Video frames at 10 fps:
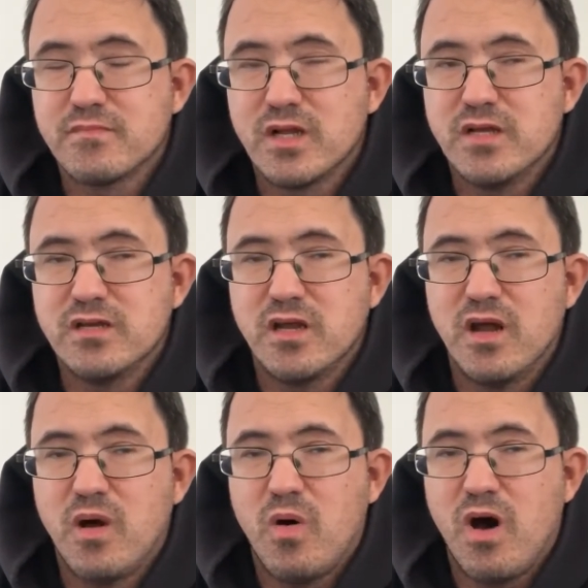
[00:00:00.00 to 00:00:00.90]

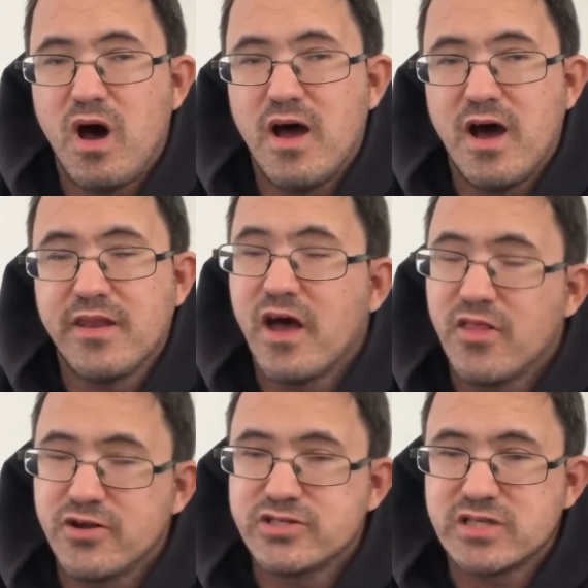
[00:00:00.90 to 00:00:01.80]

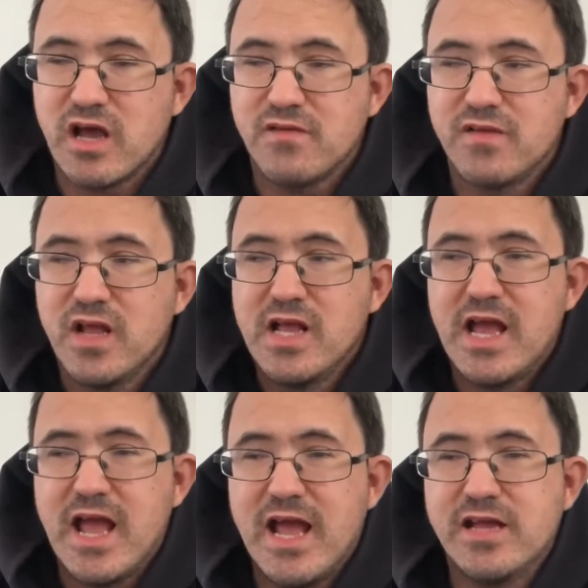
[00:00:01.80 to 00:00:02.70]
other stuff.
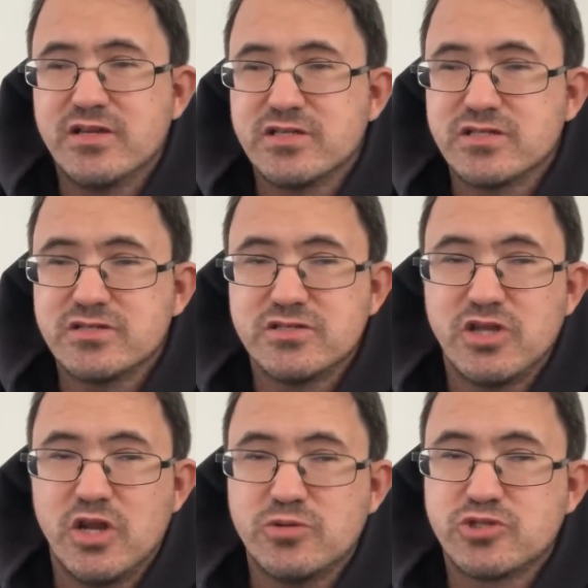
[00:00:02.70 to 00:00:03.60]
And
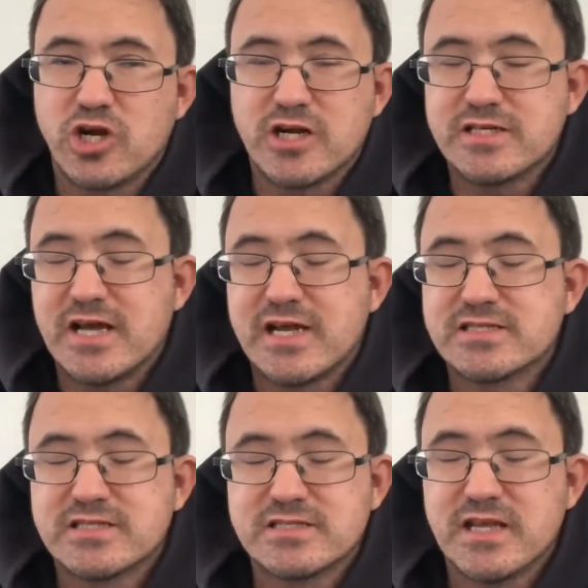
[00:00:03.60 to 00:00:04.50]
Shark Attack
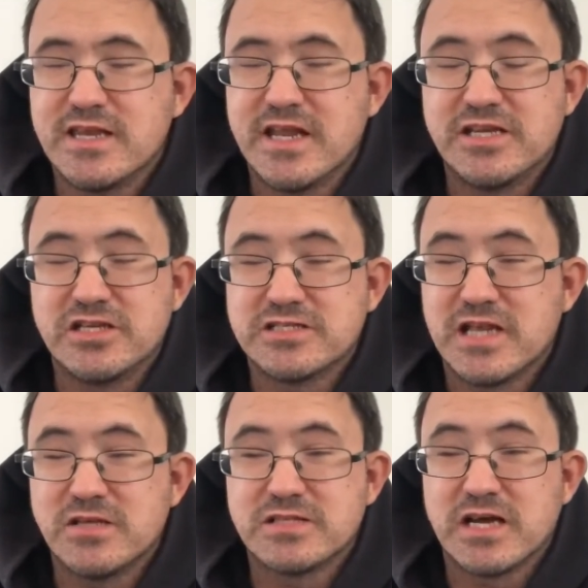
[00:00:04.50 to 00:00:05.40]
Sunday just
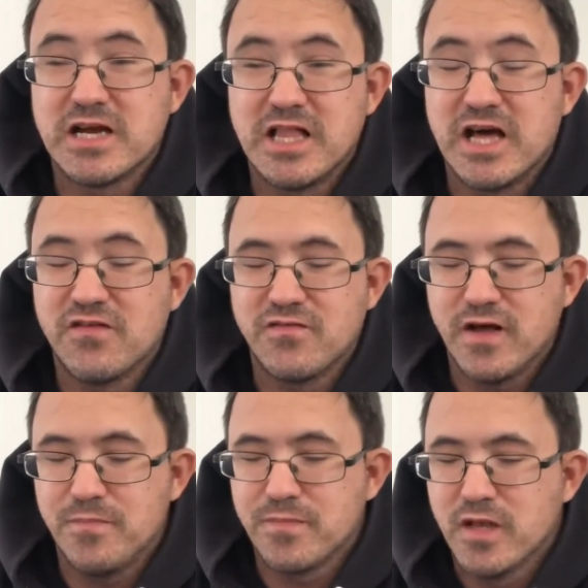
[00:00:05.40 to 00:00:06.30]
sounds like a lot of
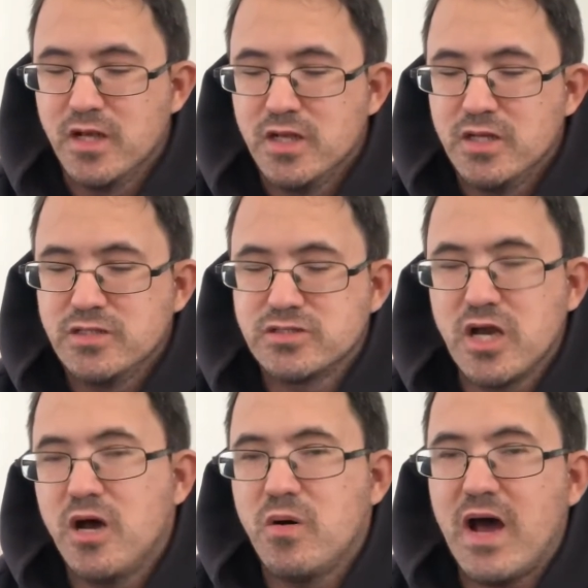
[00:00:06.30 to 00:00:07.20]
fun.
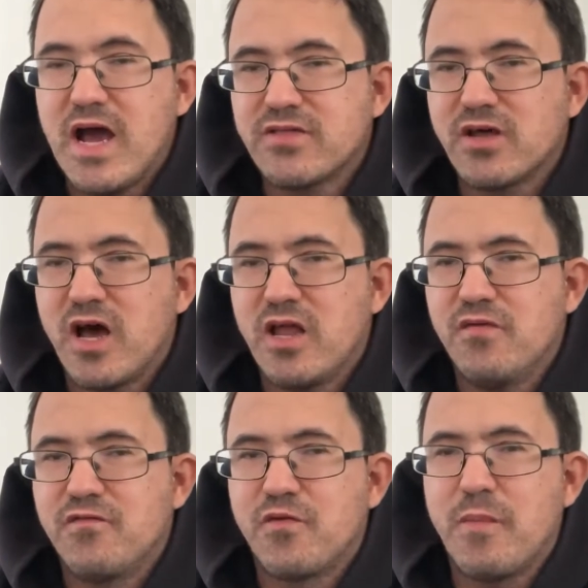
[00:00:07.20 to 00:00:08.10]
So I
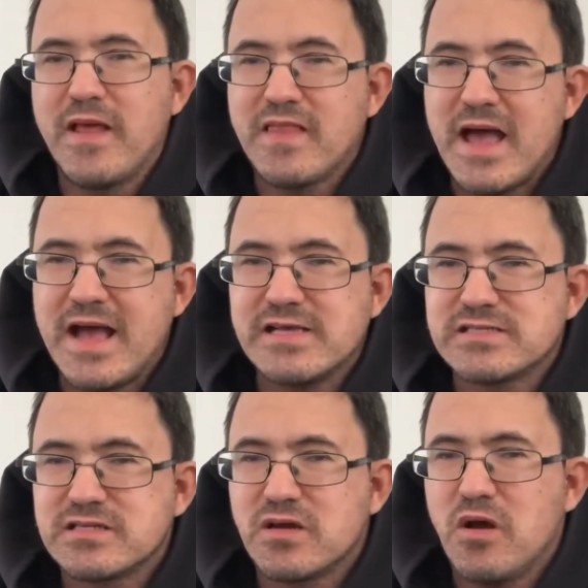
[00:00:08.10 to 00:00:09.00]
thought for my
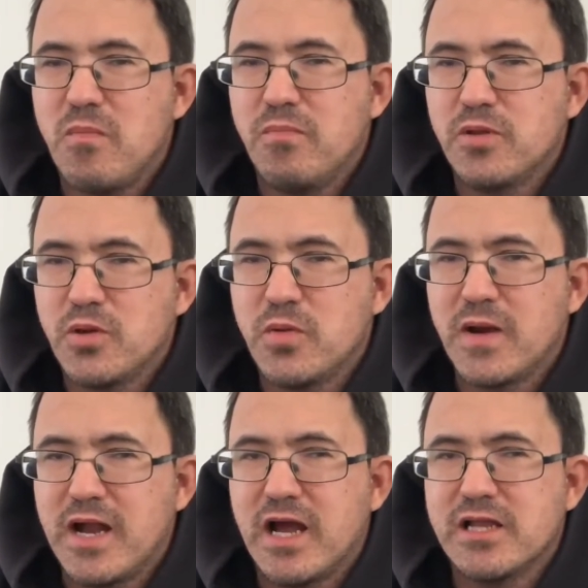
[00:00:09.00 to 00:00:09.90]
last Blu
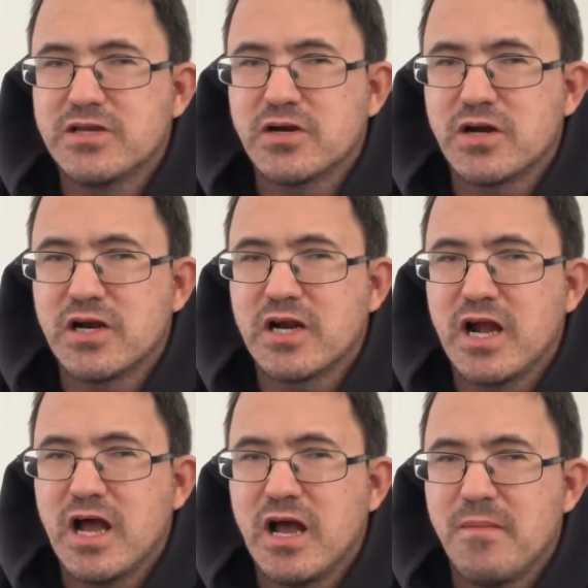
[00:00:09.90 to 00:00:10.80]
Ray Hunter
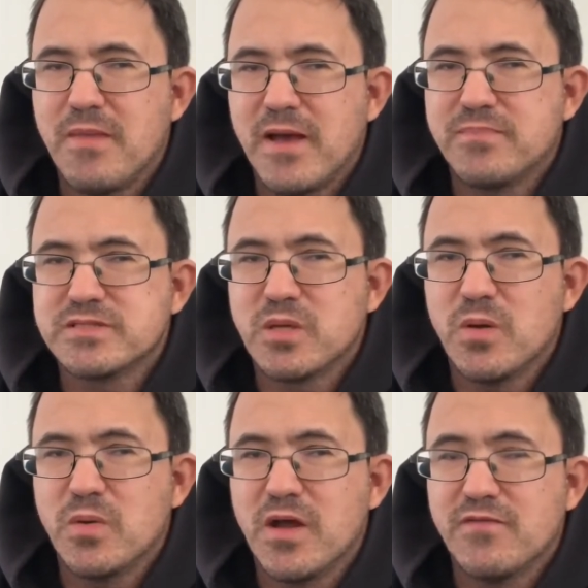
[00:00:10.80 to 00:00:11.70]

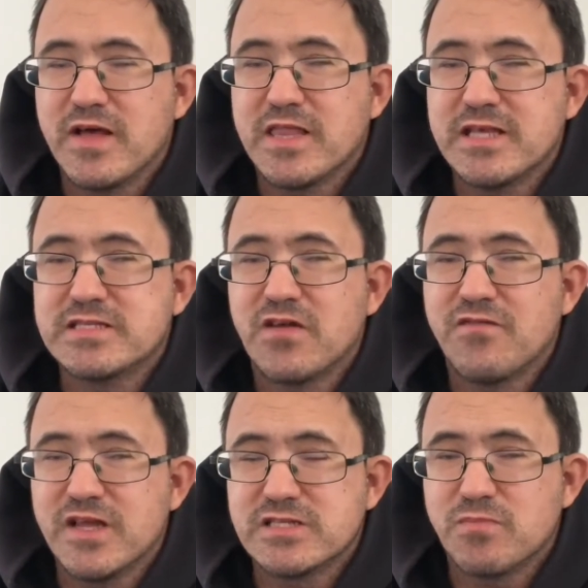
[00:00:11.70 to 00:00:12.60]
episode of at least of
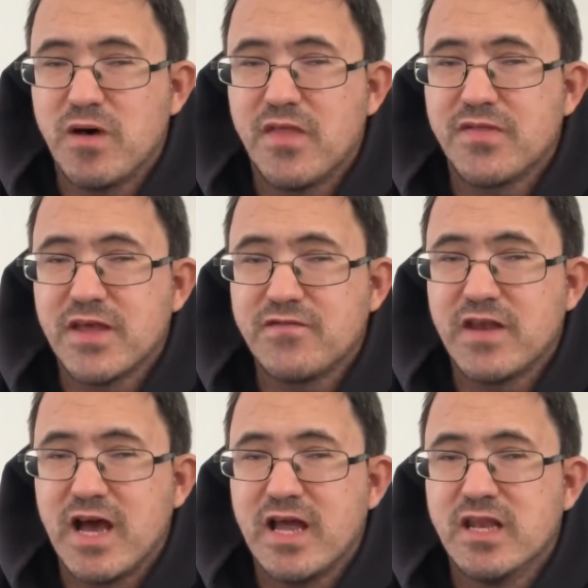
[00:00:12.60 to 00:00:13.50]
this month, if
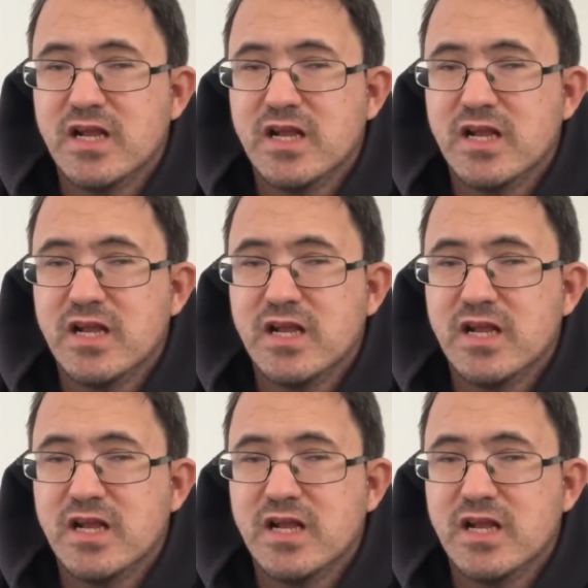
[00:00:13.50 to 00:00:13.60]
not